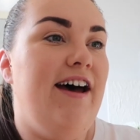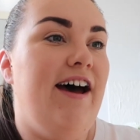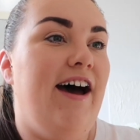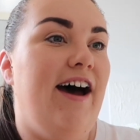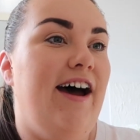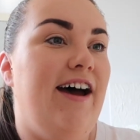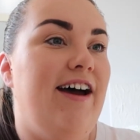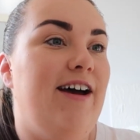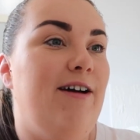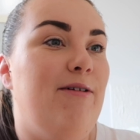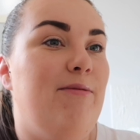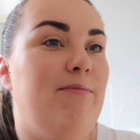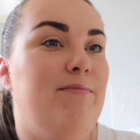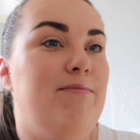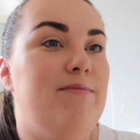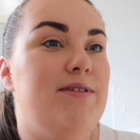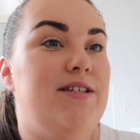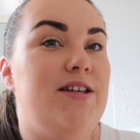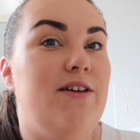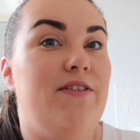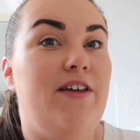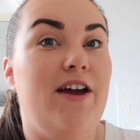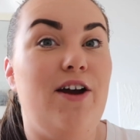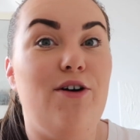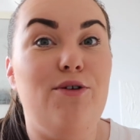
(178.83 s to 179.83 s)

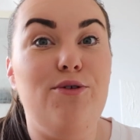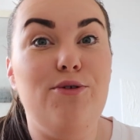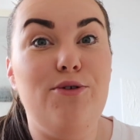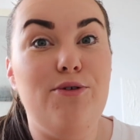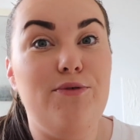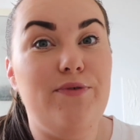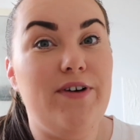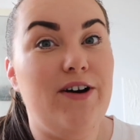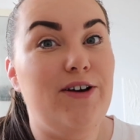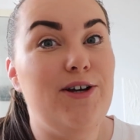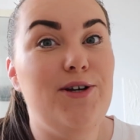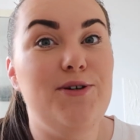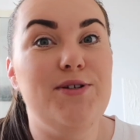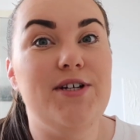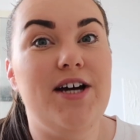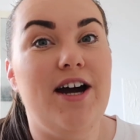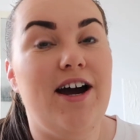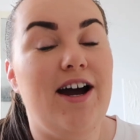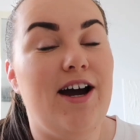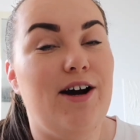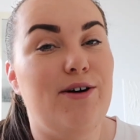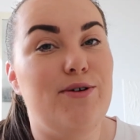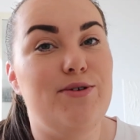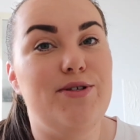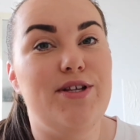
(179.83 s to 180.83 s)
So they all valued our
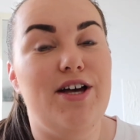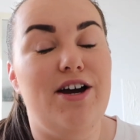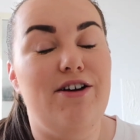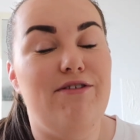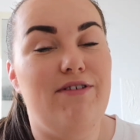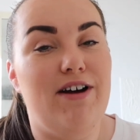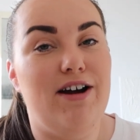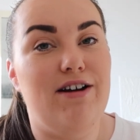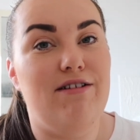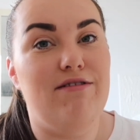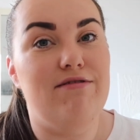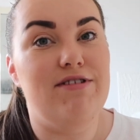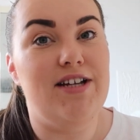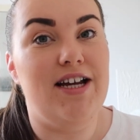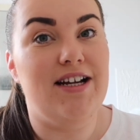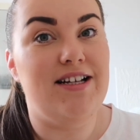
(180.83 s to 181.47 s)
house at around